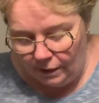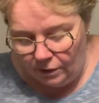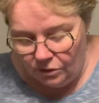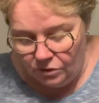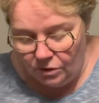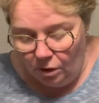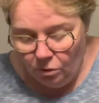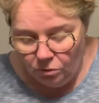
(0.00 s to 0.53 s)

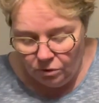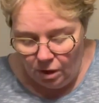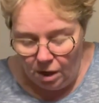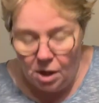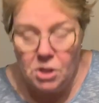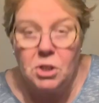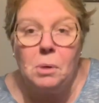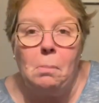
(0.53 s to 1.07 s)
don't
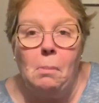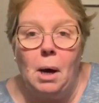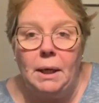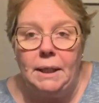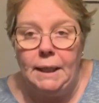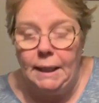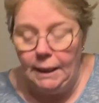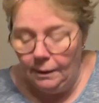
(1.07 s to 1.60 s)
ask
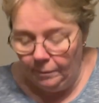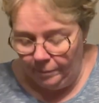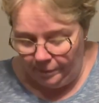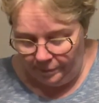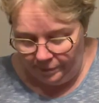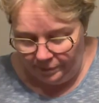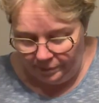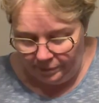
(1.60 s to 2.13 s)
money.
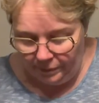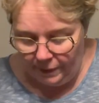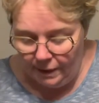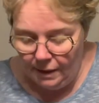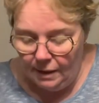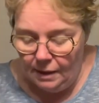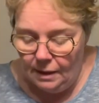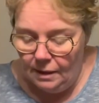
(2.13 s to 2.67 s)

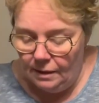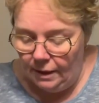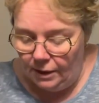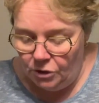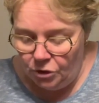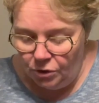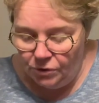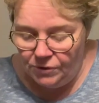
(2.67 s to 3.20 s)
They
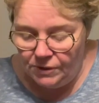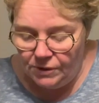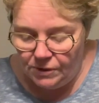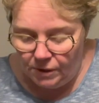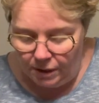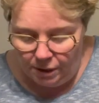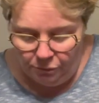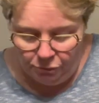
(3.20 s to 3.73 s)
just
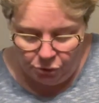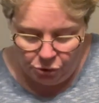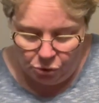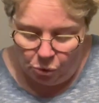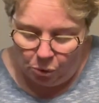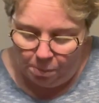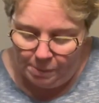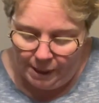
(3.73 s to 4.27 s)
design for
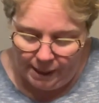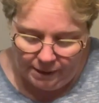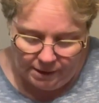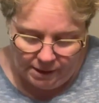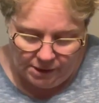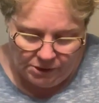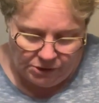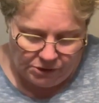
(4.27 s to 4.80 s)
sock
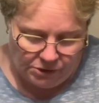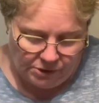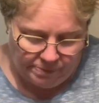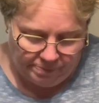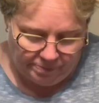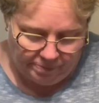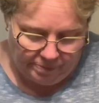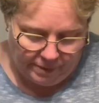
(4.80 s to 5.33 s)
madness.
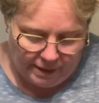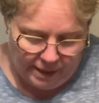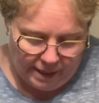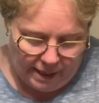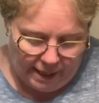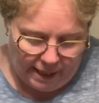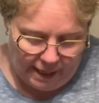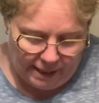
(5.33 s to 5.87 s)

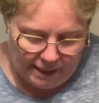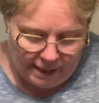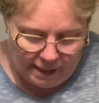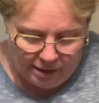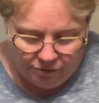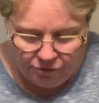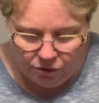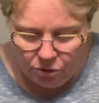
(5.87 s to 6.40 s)
And
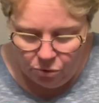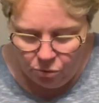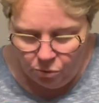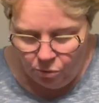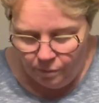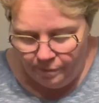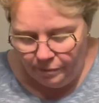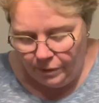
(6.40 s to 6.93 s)
if
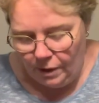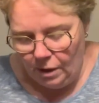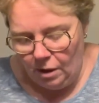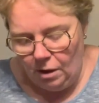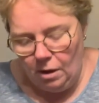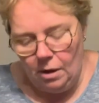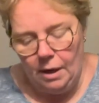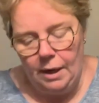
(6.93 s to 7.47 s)
you
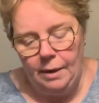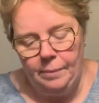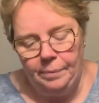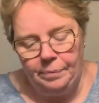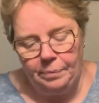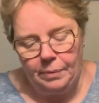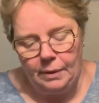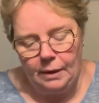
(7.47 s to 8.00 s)
are
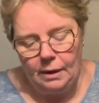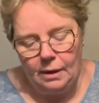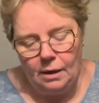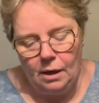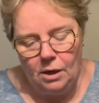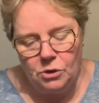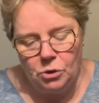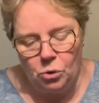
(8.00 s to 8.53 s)

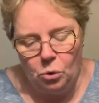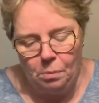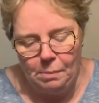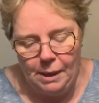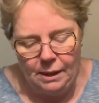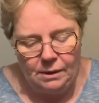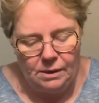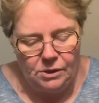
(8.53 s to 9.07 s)
a sock
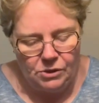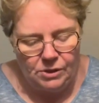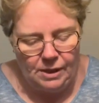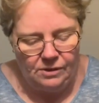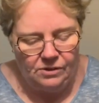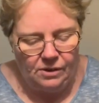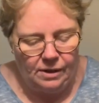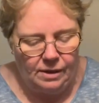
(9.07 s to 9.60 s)
madness
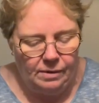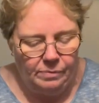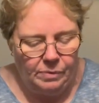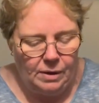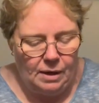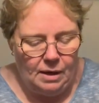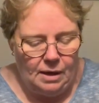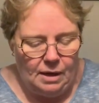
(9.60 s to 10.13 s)
knitter,
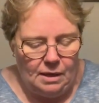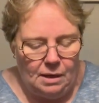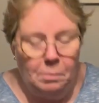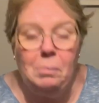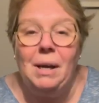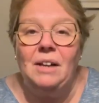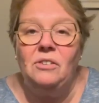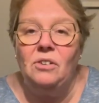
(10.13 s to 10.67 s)
the
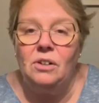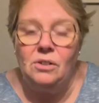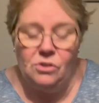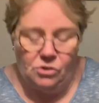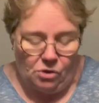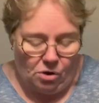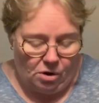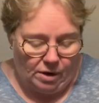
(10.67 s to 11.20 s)

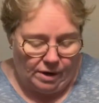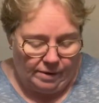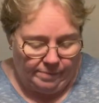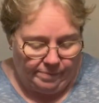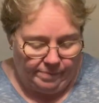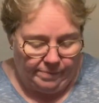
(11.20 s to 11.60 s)
patterns are